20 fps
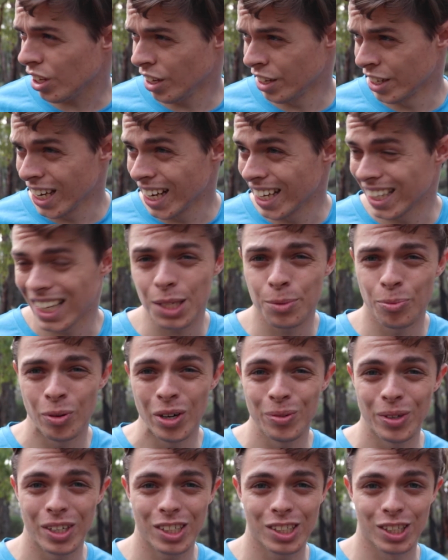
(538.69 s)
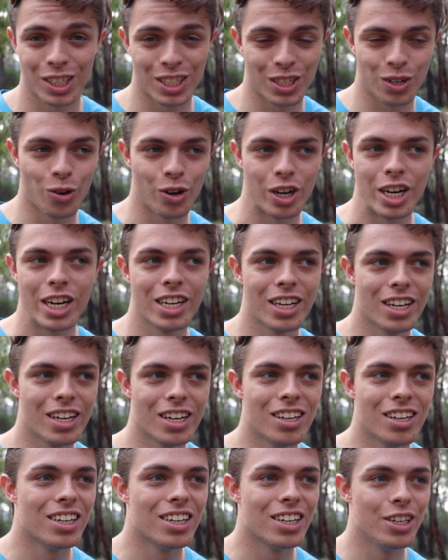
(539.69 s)
yeah, that's pretty much the story.
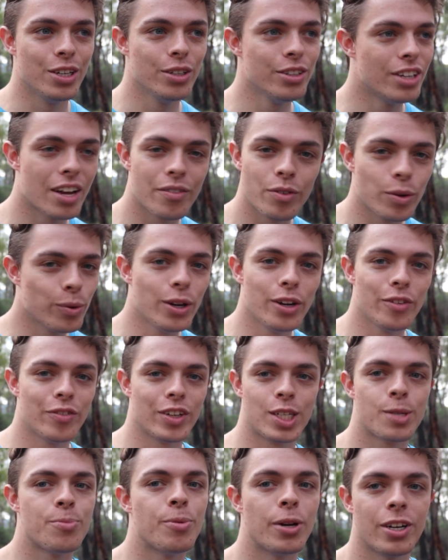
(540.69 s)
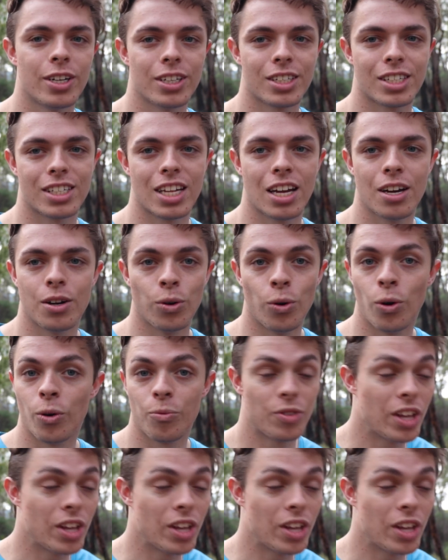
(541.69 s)
You never would have experienced that or